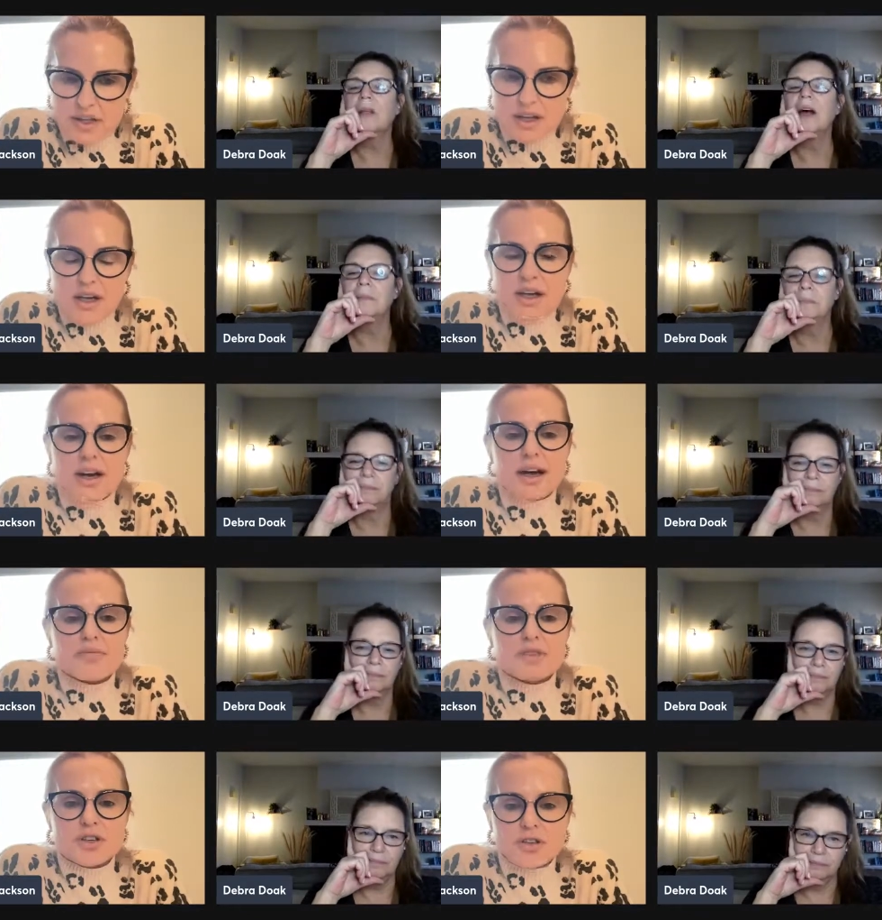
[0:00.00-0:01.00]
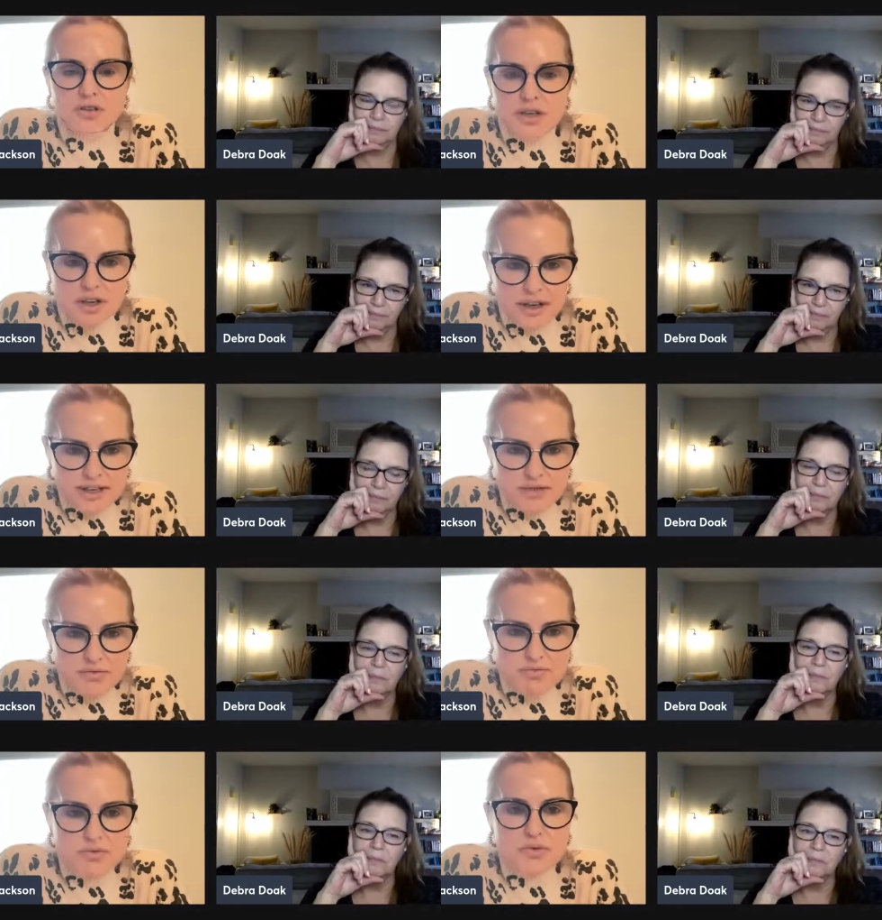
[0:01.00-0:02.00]
Speaker 1: yeah um, uh, utilized
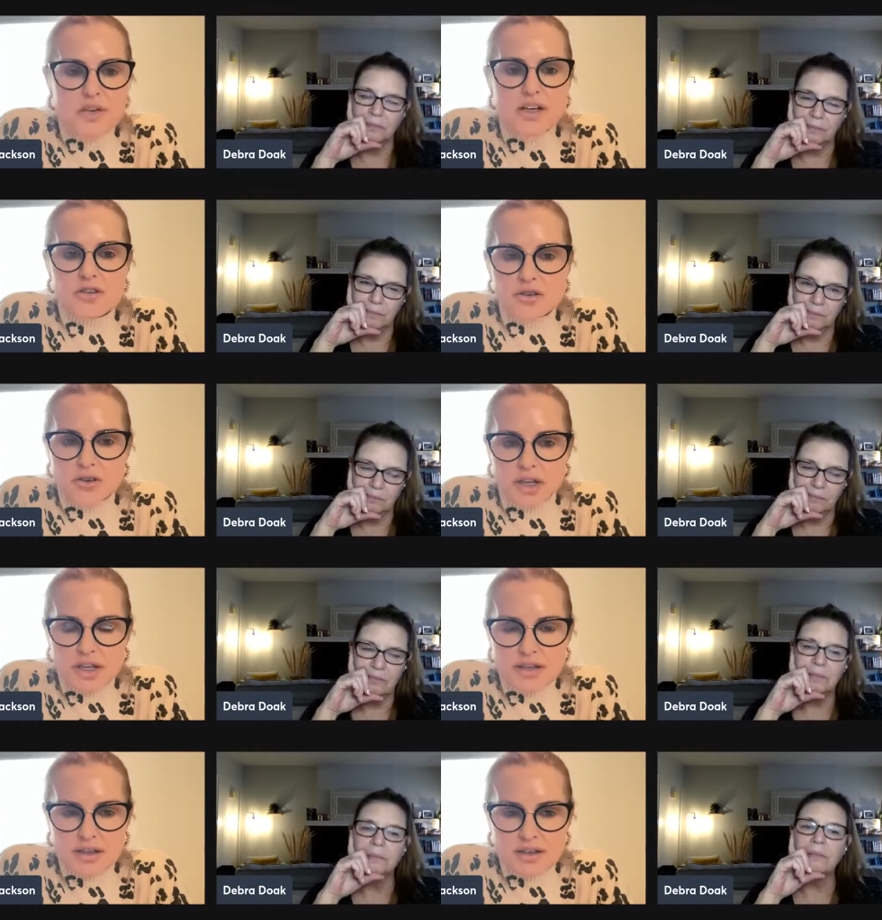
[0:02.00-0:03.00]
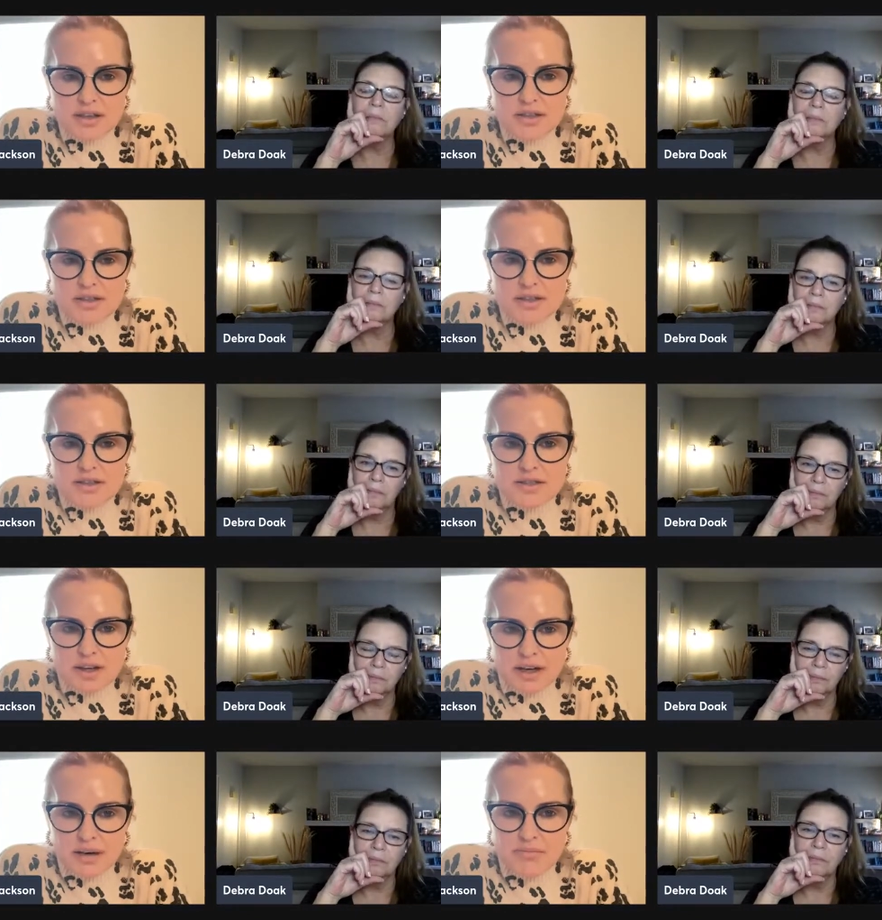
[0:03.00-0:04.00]
through that journey is
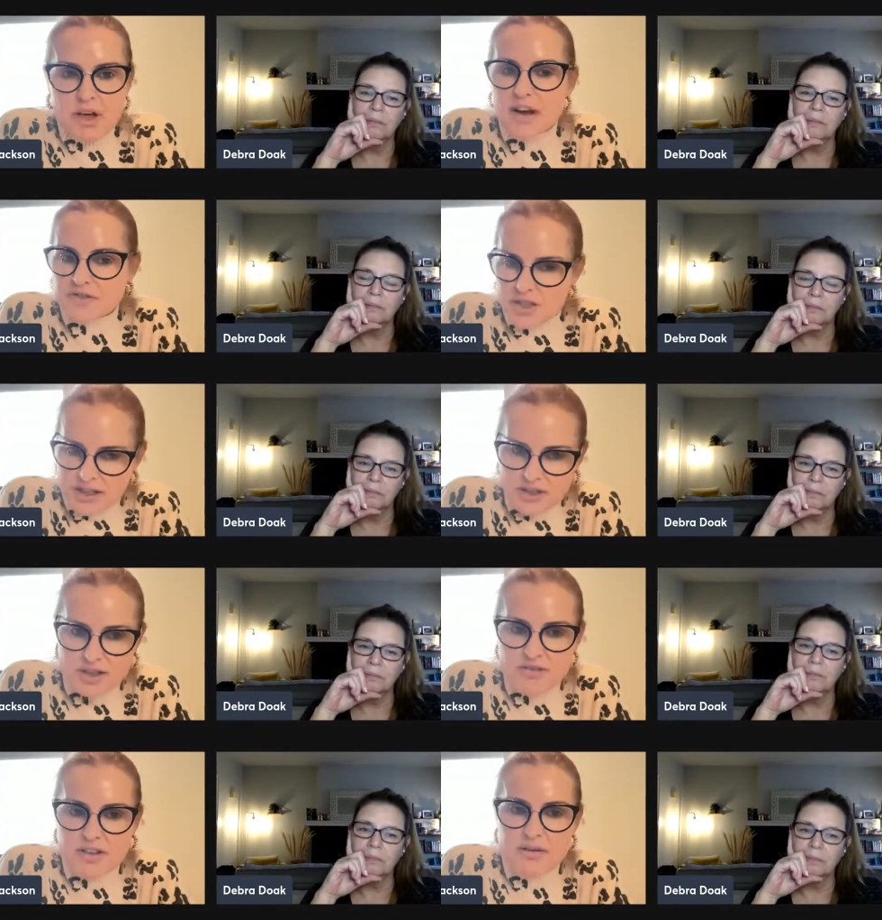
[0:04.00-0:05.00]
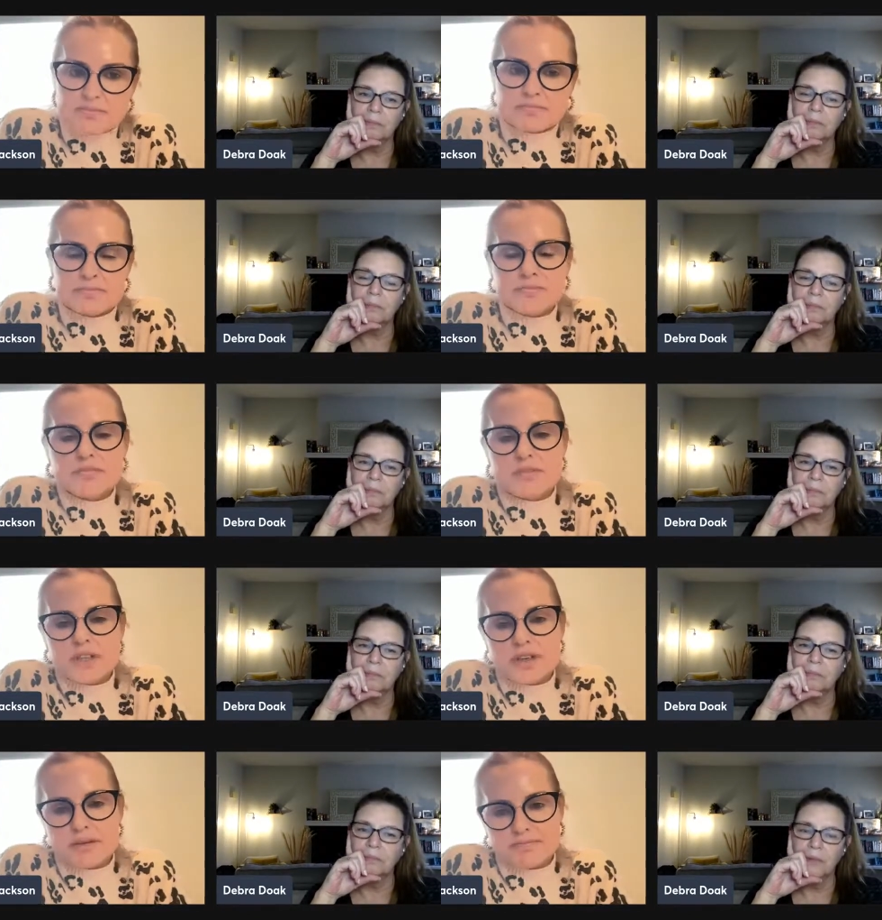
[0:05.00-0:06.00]
um, life changing for them
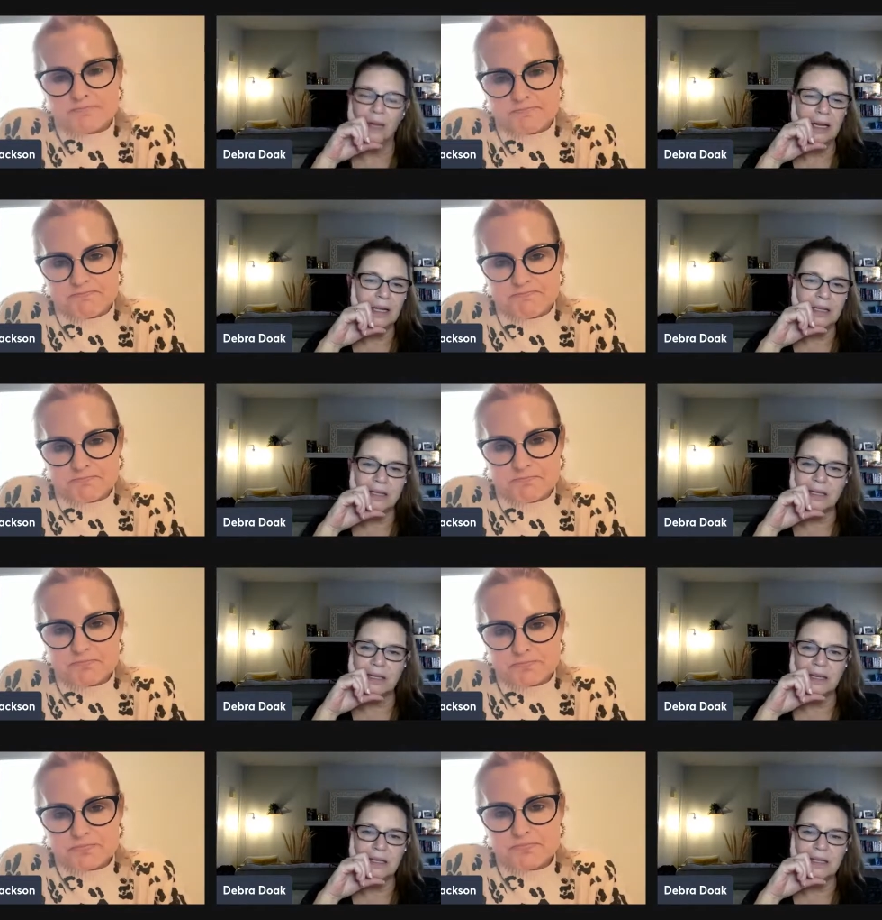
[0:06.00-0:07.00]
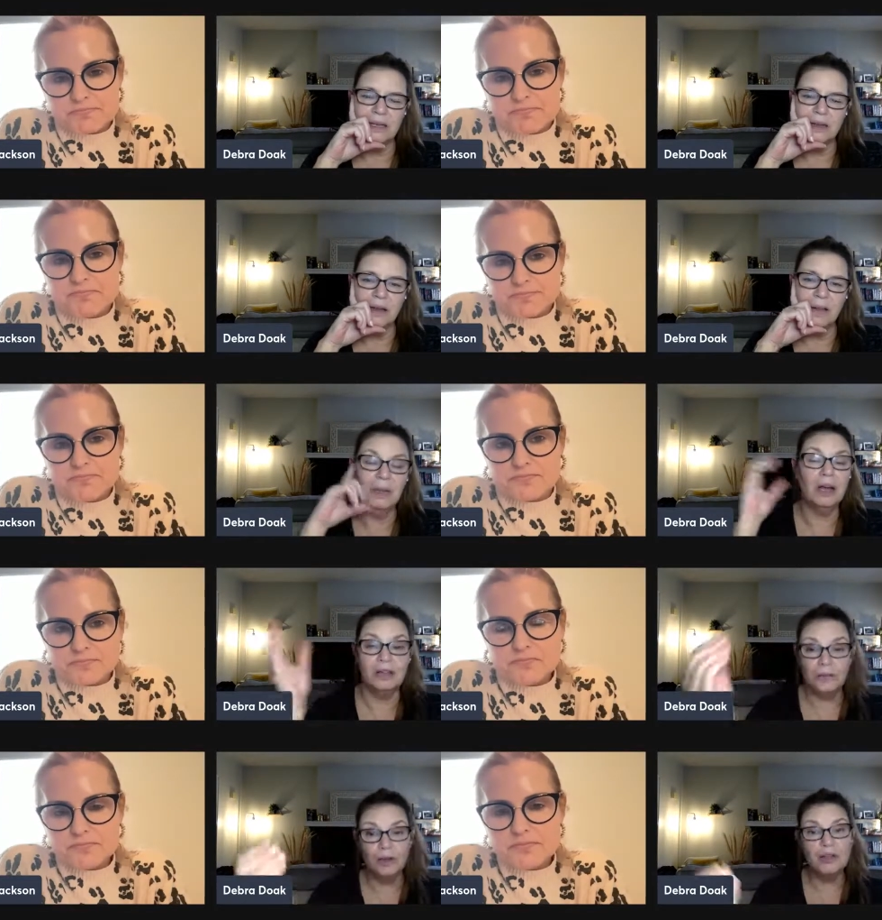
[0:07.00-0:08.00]
Speaker 2: yeah it is it is and and
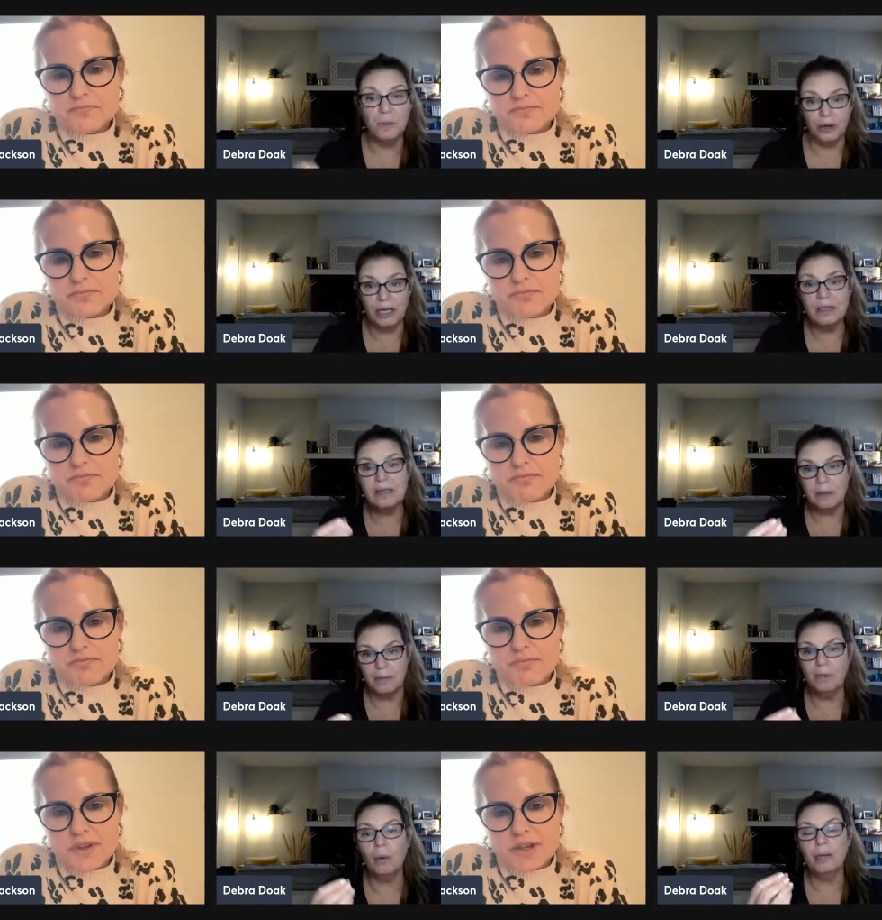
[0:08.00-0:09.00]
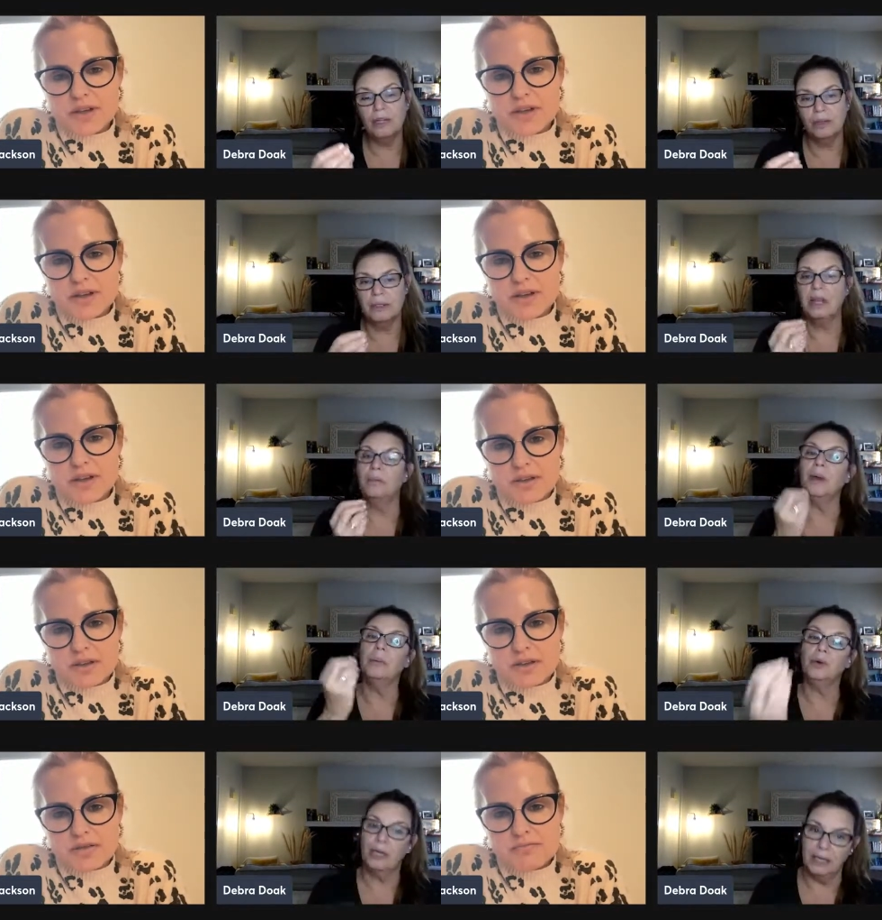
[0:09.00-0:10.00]
because of our experience some of what we can do is help
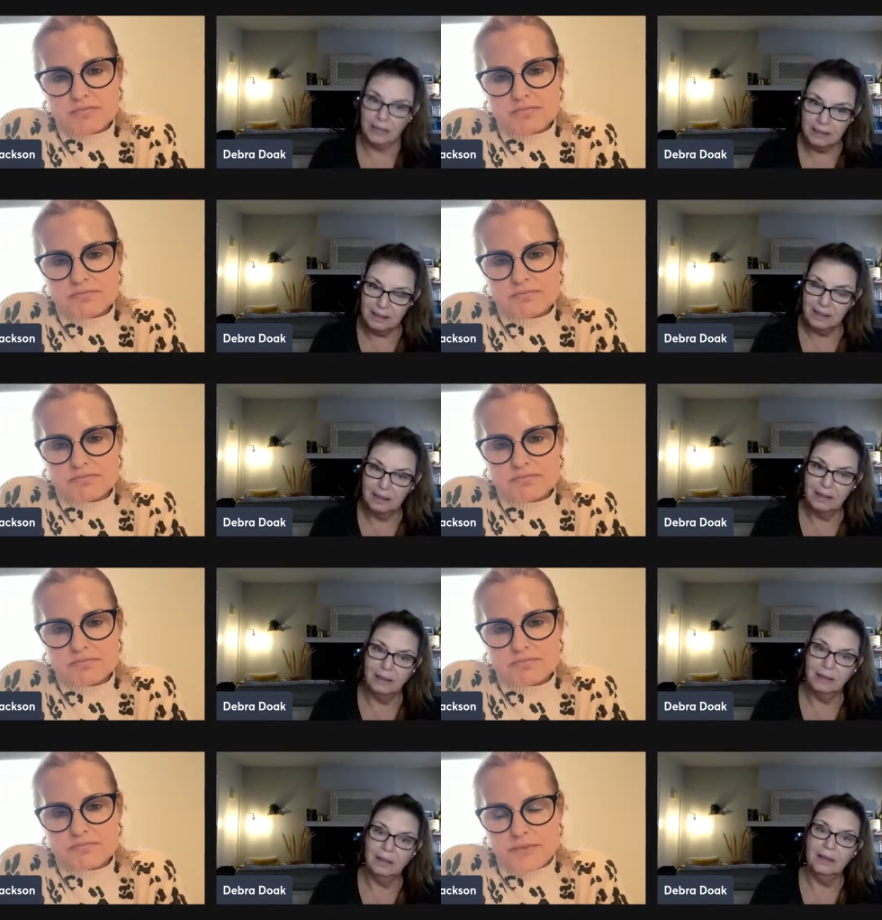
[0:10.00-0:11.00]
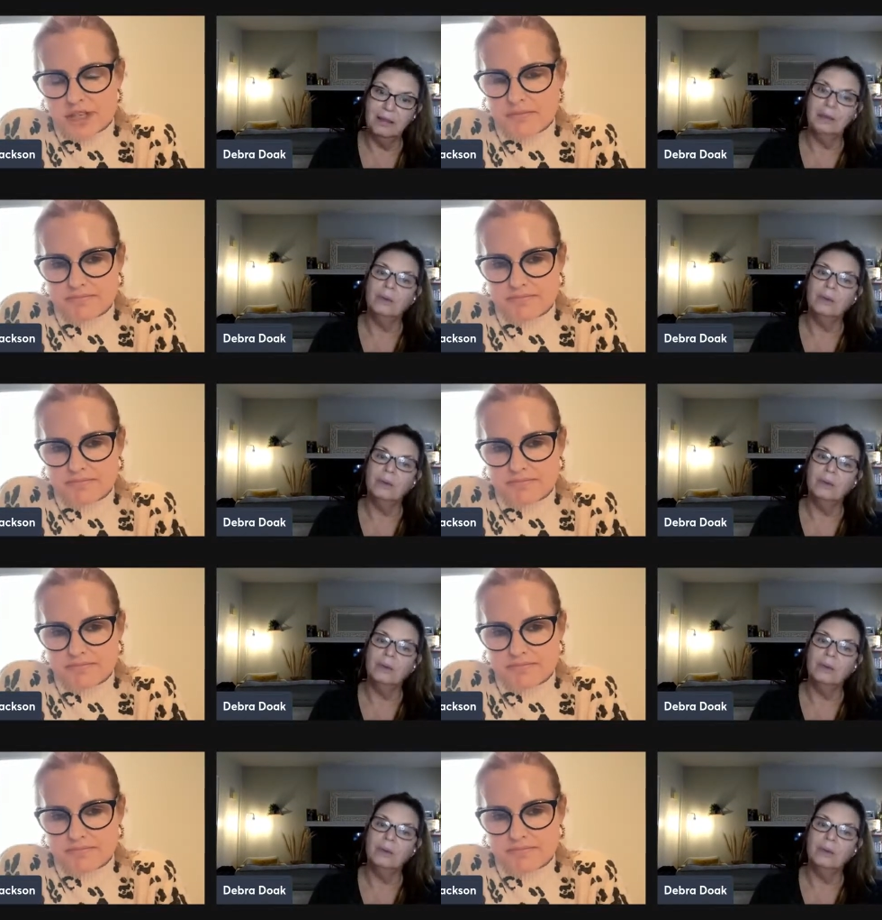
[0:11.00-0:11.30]
them predict yeah